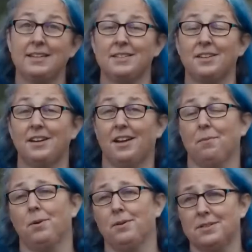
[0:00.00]
The Eastern
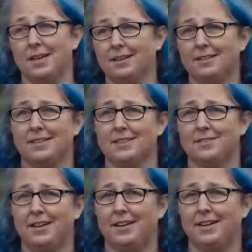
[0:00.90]
Health Project
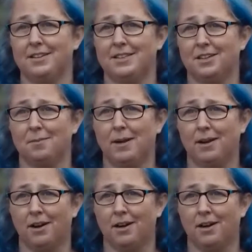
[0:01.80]
is very near and dear to my